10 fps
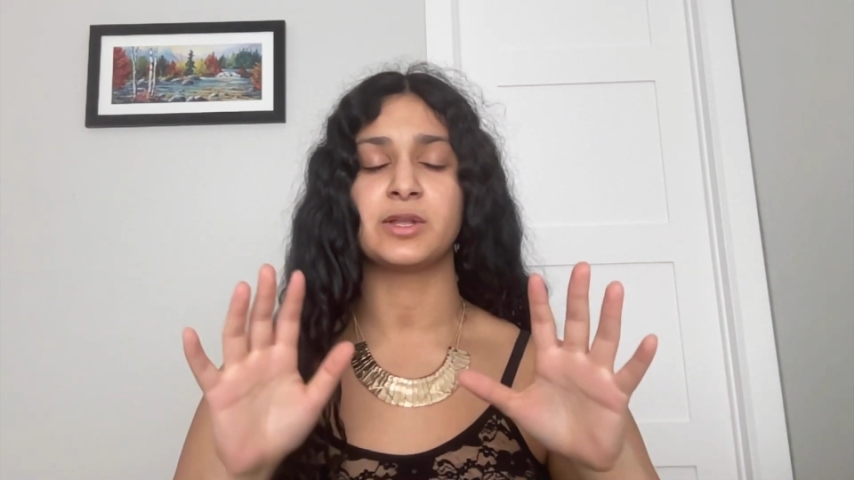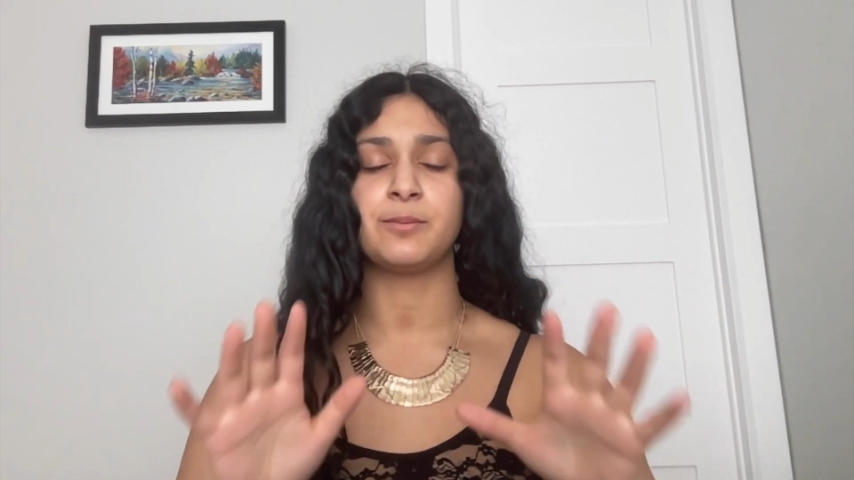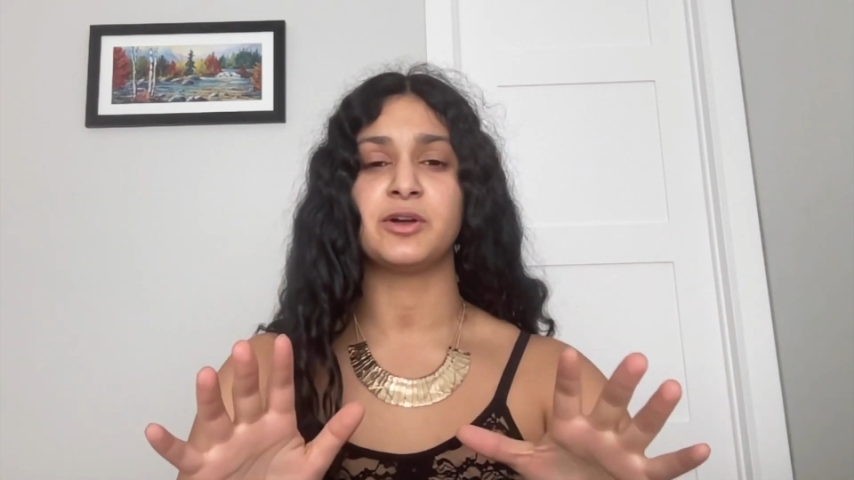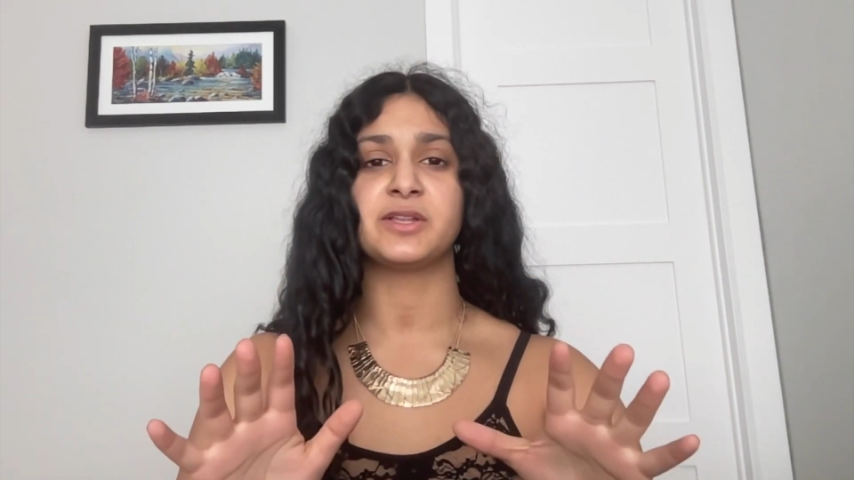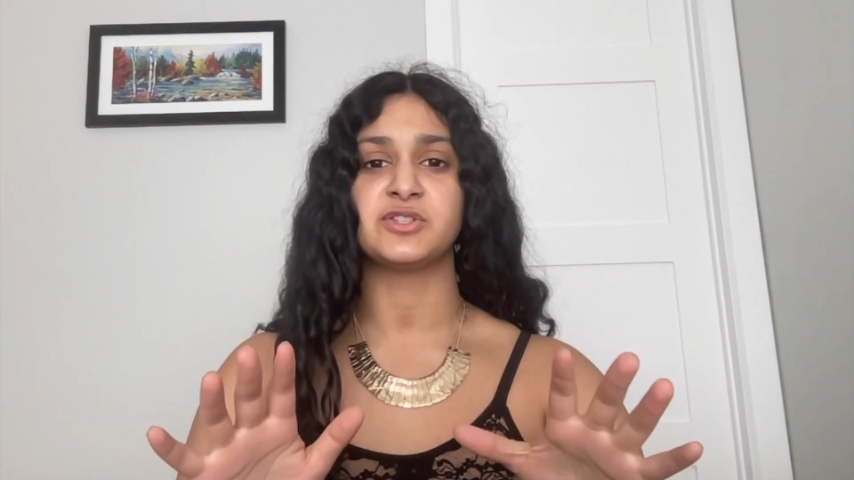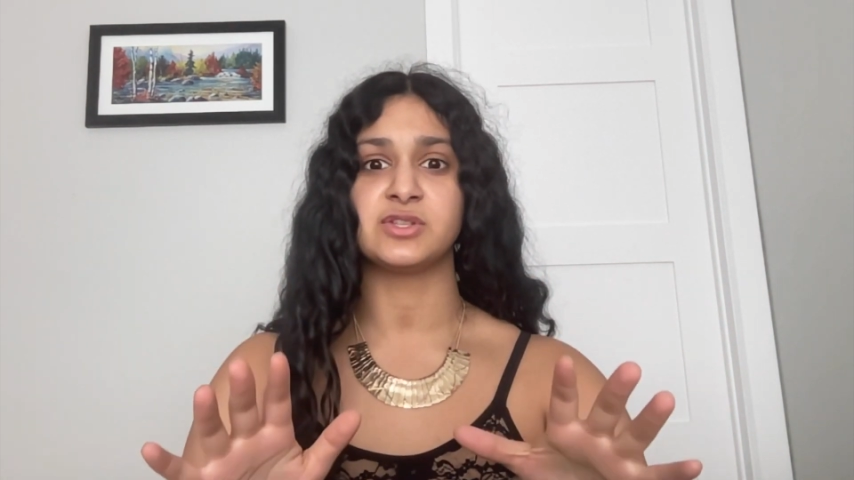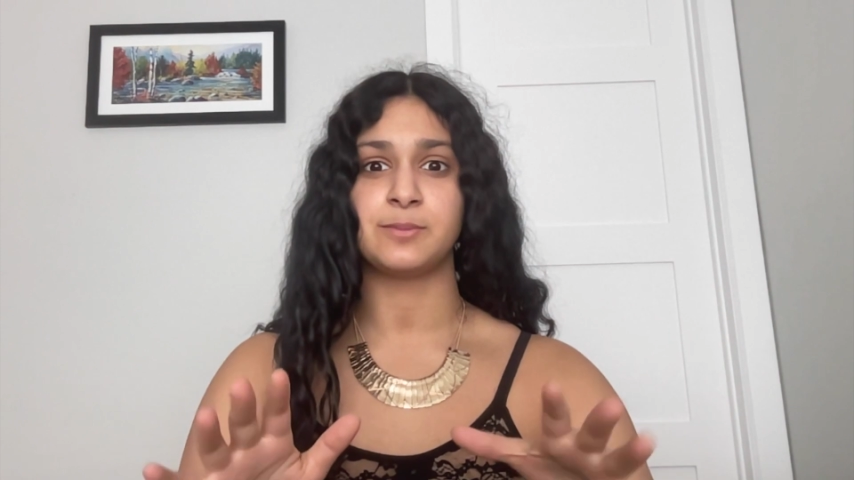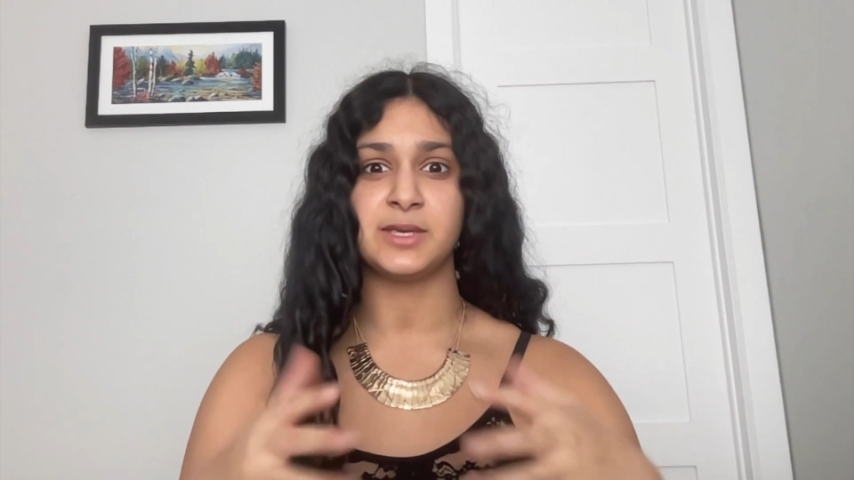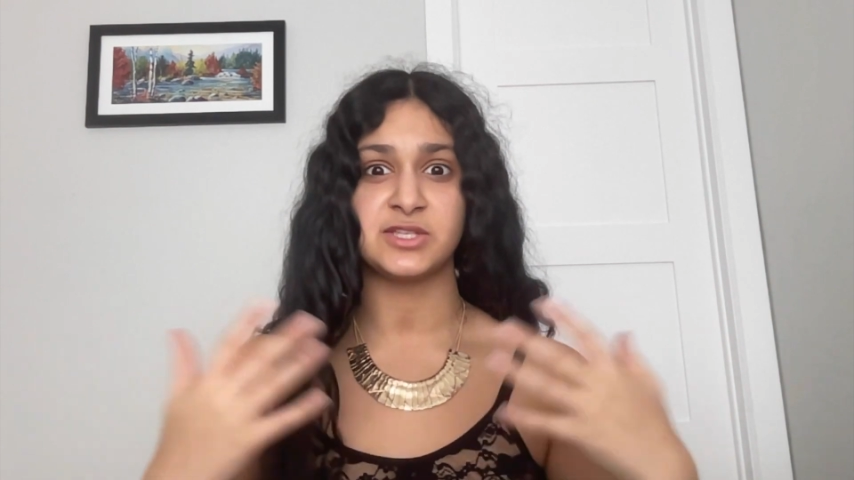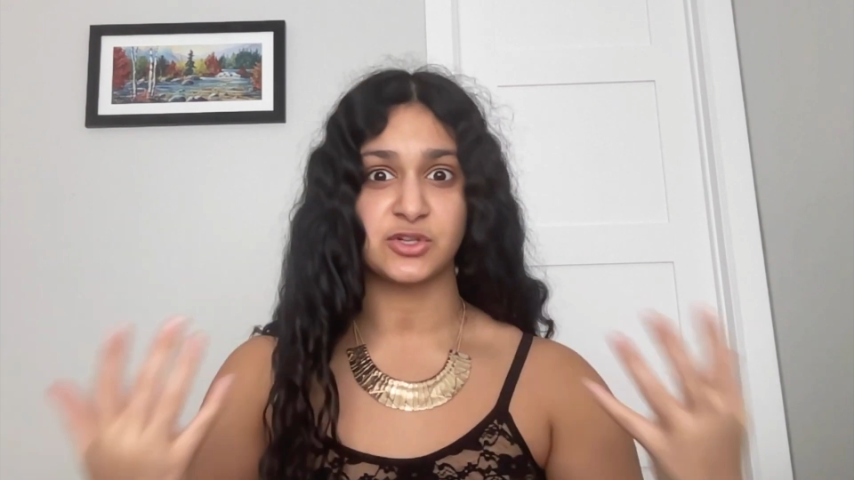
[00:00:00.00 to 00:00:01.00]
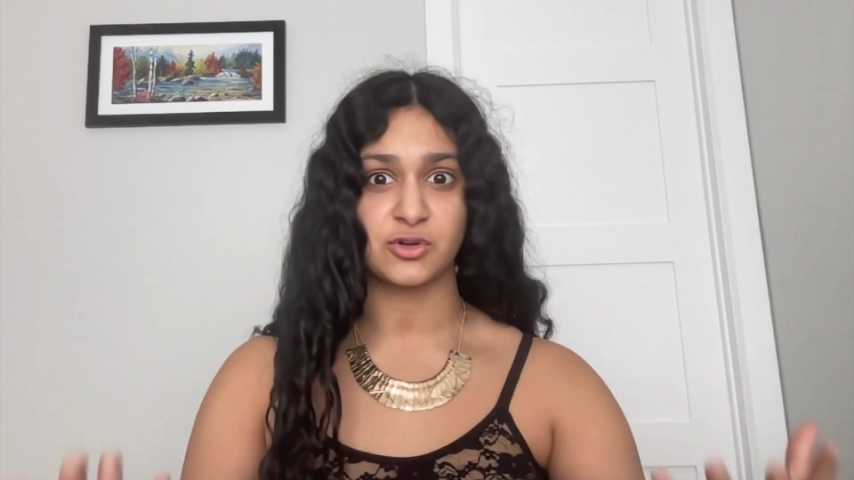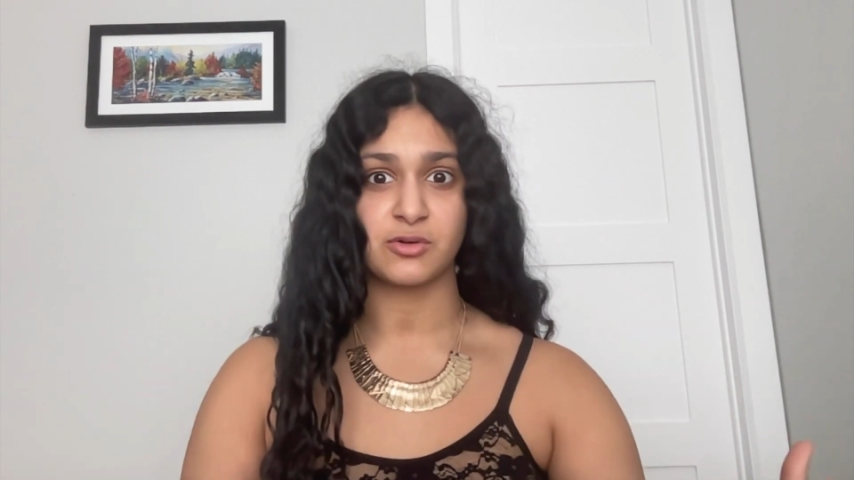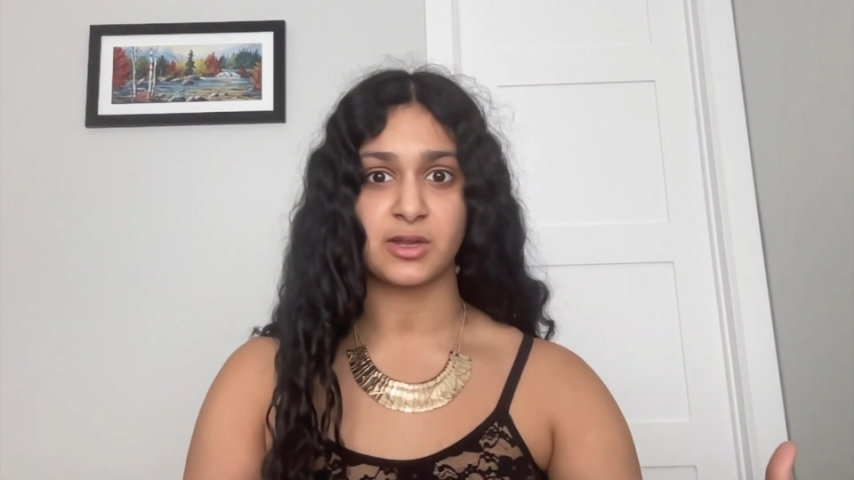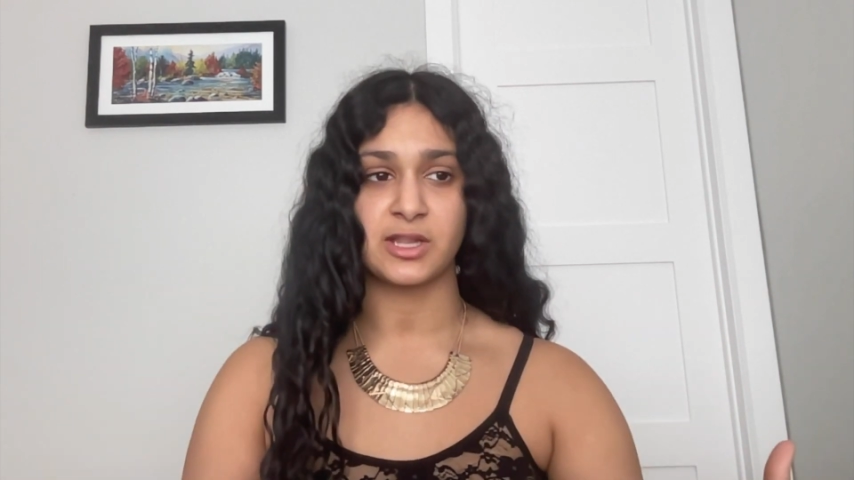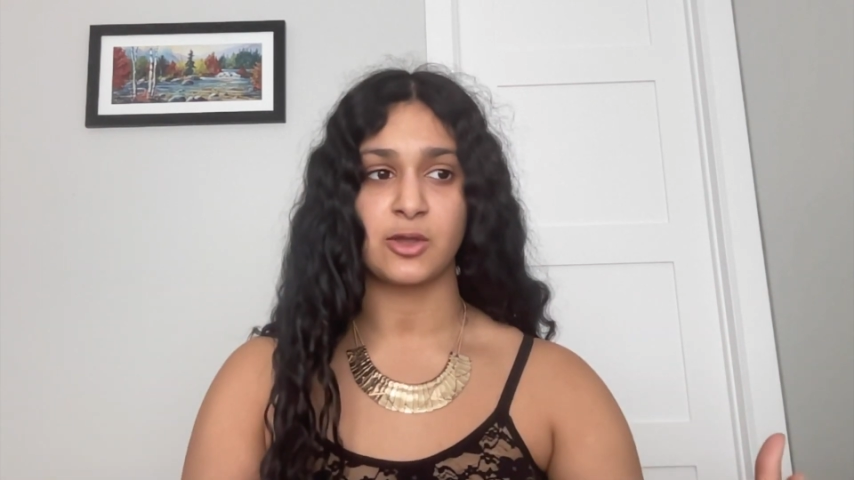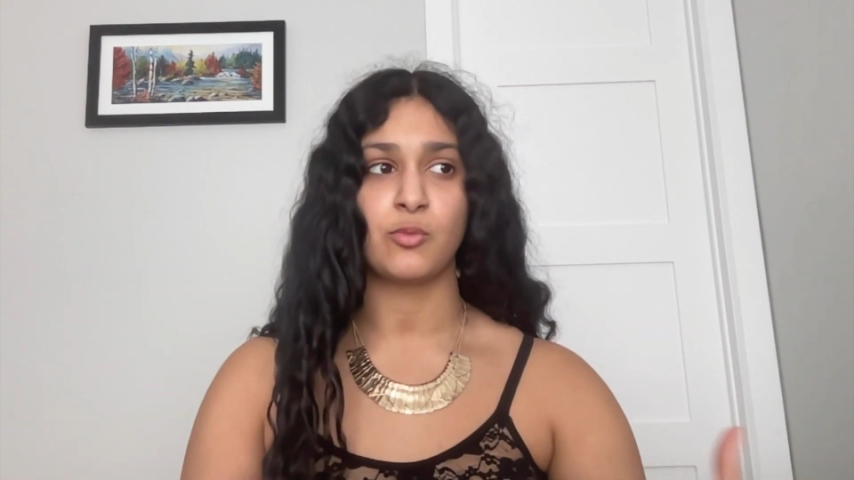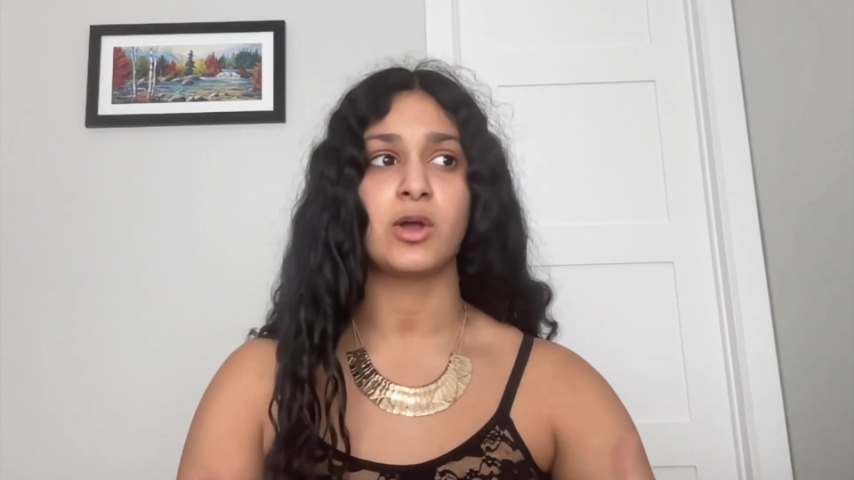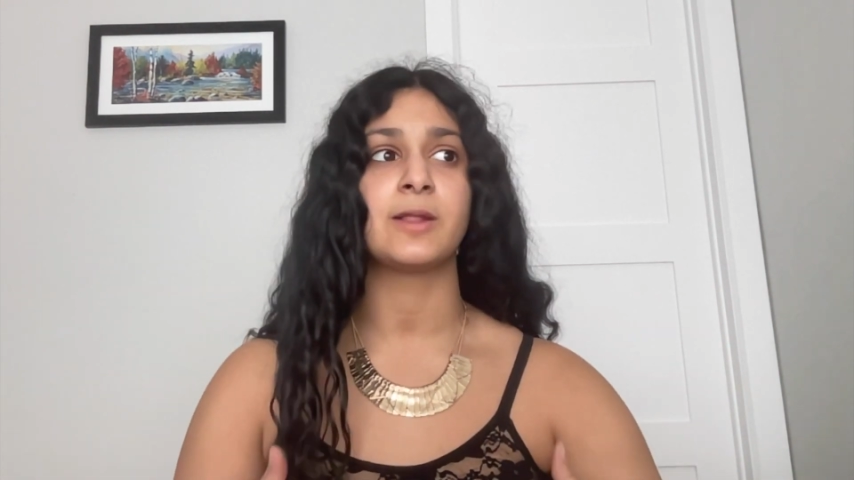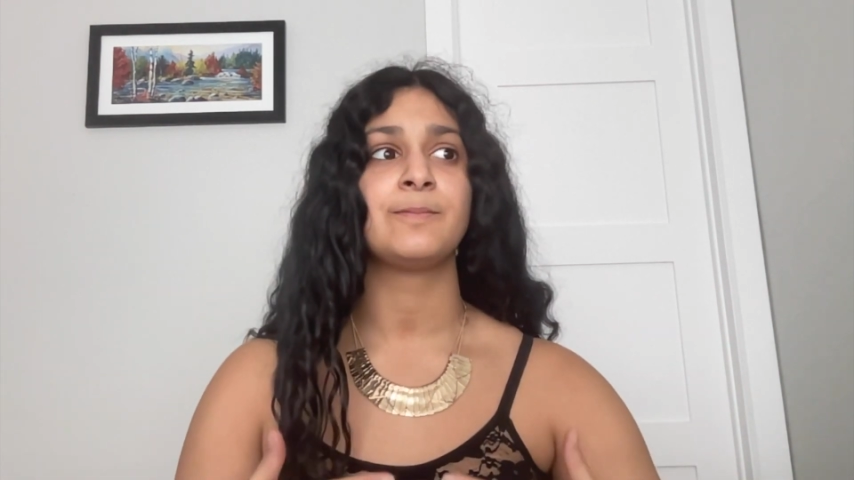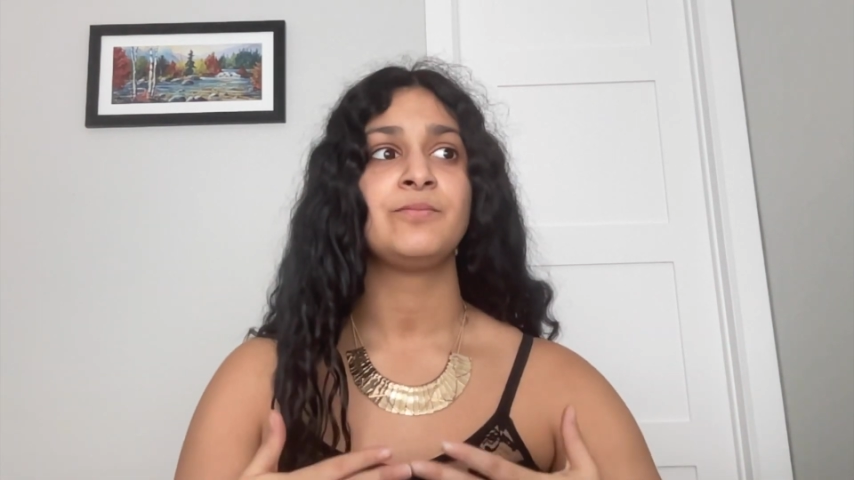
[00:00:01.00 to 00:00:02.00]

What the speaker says: put into the piece you're creating, what